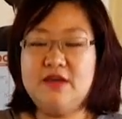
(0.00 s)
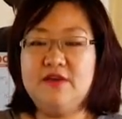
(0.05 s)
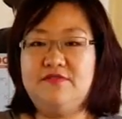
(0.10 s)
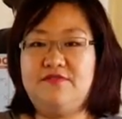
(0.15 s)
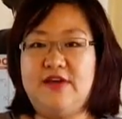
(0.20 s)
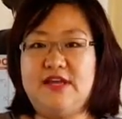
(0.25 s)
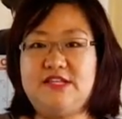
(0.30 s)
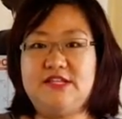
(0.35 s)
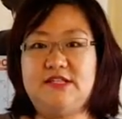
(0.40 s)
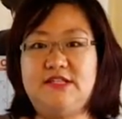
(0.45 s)

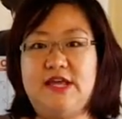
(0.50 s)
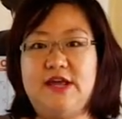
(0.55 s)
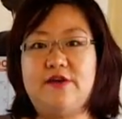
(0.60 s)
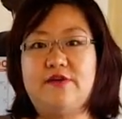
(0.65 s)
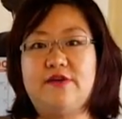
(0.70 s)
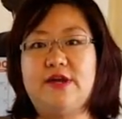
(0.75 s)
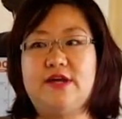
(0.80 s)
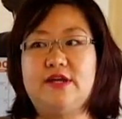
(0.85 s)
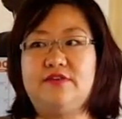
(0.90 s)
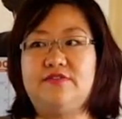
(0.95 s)

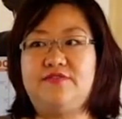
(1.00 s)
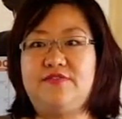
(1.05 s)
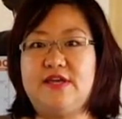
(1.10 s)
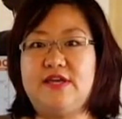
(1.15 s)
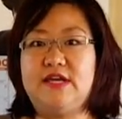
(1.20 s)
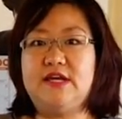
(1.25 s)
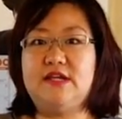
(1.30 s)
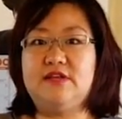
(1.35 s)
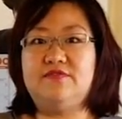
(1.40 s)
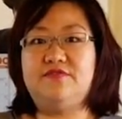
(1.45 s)
vegetarian
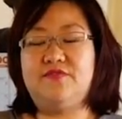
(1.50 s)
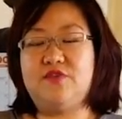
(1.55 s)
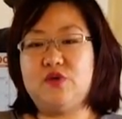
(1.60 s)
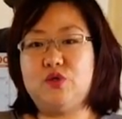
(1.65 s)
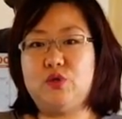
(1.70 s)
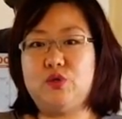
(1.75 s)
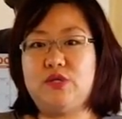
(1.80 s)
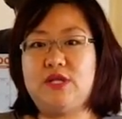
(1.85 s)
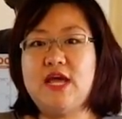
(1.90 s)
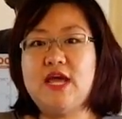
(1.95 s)
vegan
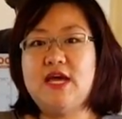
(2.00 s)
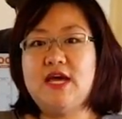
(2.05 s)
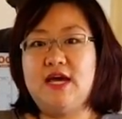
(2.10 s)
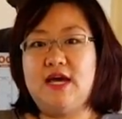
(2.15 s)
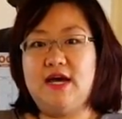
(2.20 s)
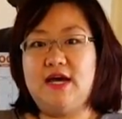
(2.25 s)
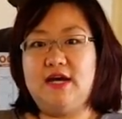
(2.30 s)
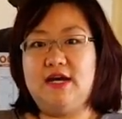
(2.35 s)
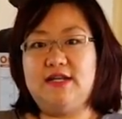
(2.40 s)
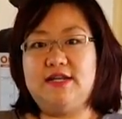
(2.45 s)
food
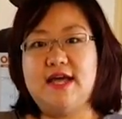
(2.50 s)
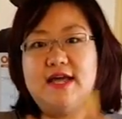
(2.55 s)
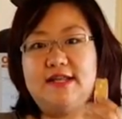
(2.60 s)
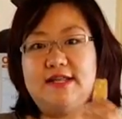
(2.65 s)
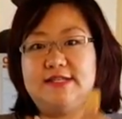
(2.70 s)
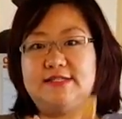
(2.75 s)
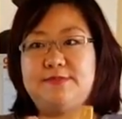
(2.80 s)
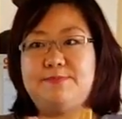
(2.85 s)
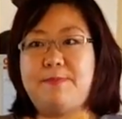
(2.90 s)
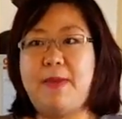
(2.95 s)
that
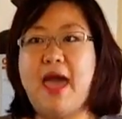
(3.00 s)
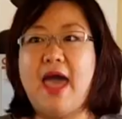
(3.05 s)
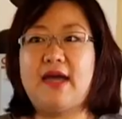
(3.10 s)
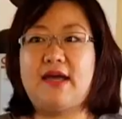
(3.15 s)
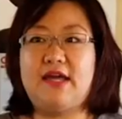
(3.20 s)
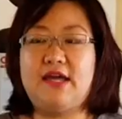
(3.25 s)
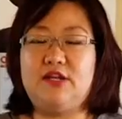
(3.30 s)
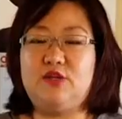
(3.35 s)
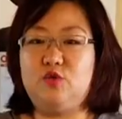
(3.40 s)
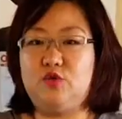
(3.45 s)
is
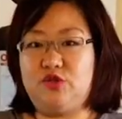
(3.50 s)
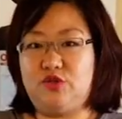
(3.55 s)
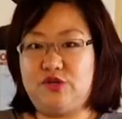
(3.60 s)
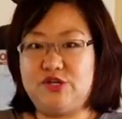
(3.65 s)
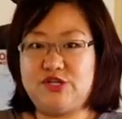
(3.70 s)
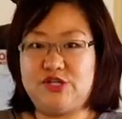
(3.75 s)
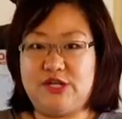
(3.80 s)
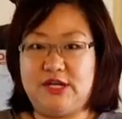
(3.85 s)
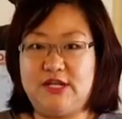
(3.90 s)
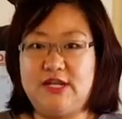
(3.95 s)
packed in
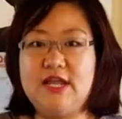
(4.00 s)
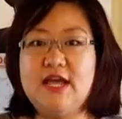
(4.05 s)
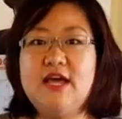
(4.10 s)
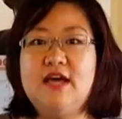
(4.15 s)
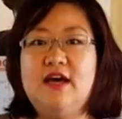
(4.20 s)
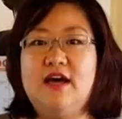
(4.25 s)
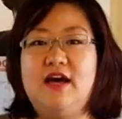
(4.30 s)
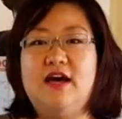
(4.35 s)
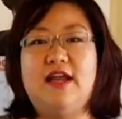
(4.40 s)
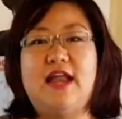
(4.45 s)
nutrition,
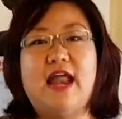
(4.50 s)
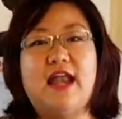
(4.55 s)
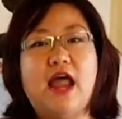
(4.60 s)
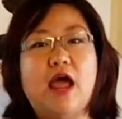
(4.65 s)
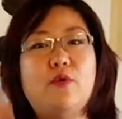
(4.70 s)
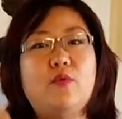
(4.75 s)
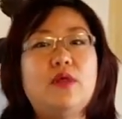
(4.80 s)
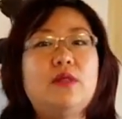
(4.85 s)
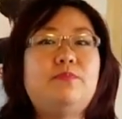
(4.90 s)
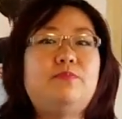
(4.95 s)
and
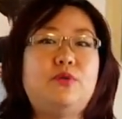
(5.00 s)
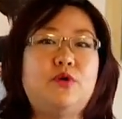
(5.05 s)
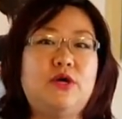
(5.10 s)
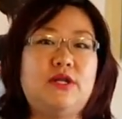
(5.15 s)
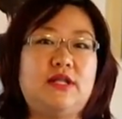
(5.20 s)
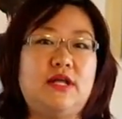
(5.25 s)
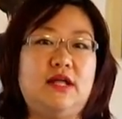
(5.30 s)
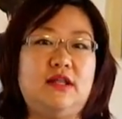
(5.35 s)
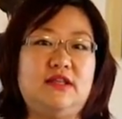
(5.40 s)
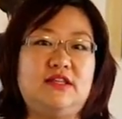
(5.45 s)
I will
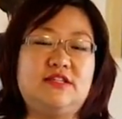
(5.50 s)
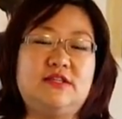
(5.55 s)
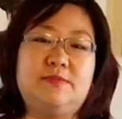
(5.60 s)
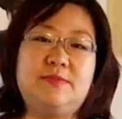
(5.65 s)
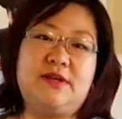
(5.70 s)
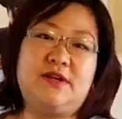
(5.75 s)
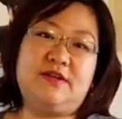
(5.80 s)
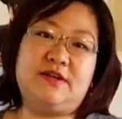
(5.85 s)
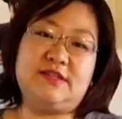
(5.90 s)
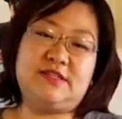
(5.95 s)
put a little
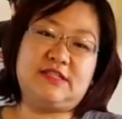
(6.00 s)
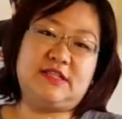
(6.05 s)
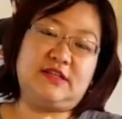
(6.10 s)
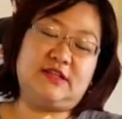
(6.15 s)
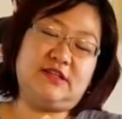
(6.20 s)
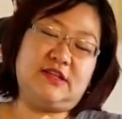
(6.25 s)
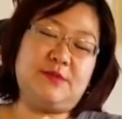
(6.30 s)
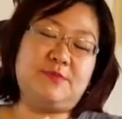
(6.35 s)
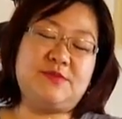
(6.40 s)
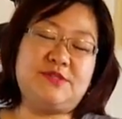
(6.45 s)
bit of
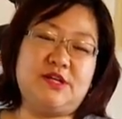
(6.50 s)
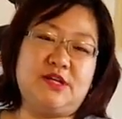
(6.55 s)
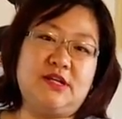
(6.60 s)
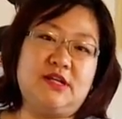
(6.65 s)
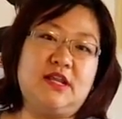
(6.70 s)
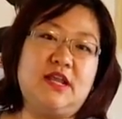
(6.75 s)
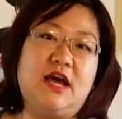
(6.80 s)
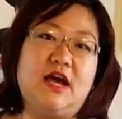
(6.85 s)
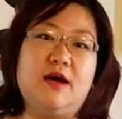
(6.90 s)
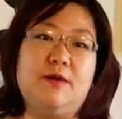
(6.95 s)

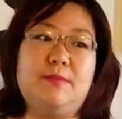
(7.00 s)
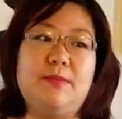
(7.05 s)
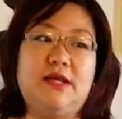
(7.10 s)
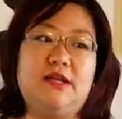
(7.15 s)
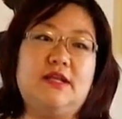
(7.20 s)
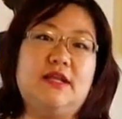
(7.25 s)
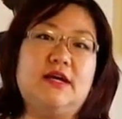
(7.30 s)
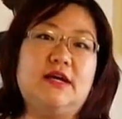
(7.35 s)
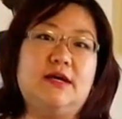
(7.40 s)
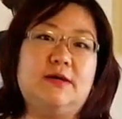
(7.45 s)
description
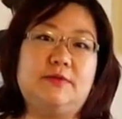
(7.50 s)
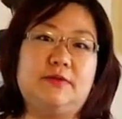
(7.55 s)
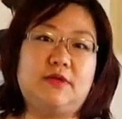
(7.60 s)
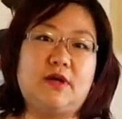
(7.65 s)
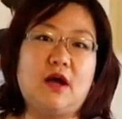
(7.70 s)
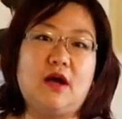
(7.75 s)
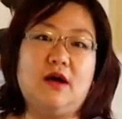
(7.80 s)
in the